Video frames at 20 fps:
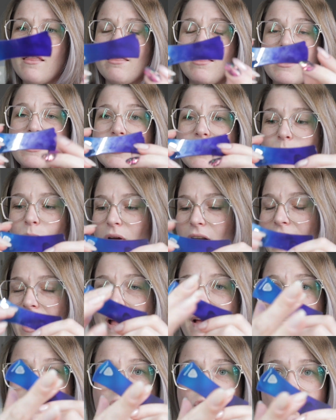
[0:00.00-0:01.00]
This one
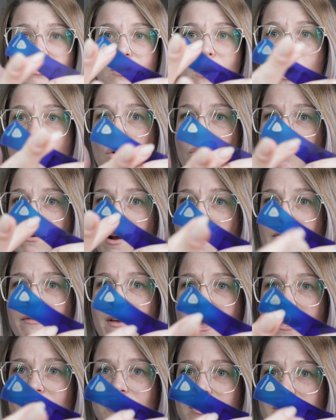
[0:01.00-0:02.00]
has no rough
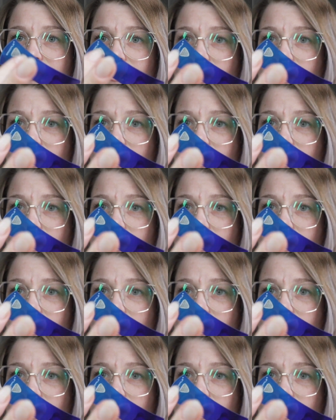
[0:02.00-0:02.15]
edges